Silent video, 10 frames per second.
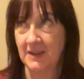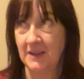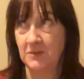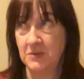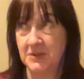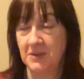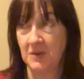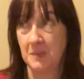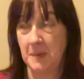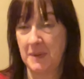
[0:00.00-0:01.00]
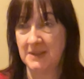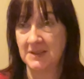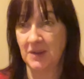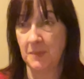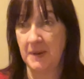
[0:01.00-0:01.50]
I've also got in my
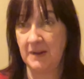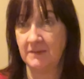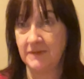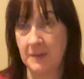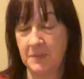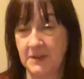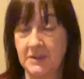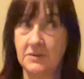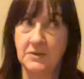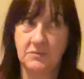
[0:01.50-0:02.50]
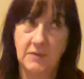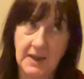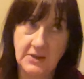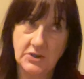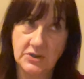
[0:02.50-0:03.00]
basket on Pound Fabrics another
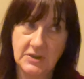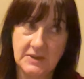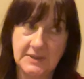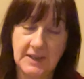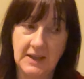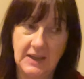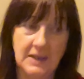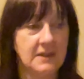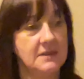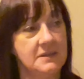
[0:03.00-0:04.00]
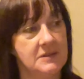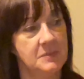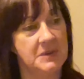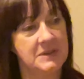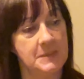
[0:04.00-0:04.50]
red jersey and some
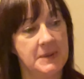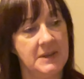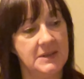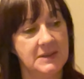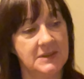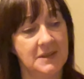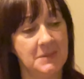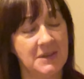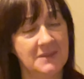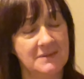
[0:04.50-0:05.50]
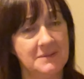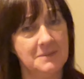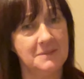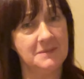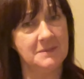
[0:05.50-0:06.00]
bits and pieces, and I'm like,
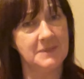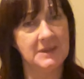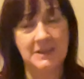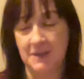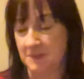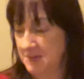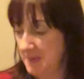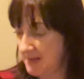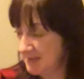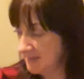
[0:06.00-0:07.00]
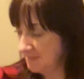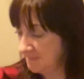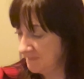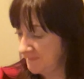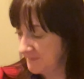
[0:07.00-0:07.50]
oh, spending.
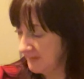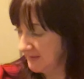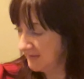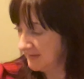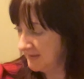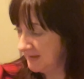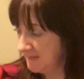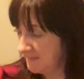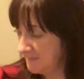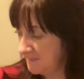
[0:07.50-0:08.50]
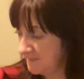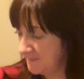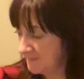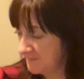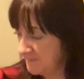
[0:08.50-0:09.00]

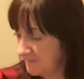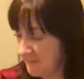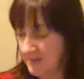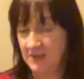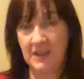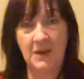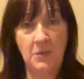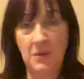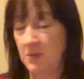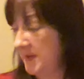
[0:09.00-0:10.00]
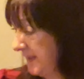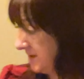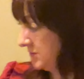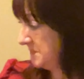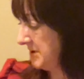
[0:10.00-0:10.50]
So yeah, while we're on that
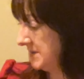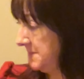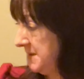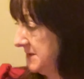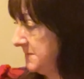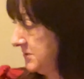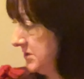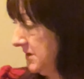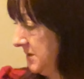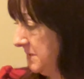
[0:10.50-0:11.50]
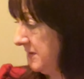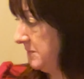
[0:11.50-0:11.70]
subject, I might as well show you what I've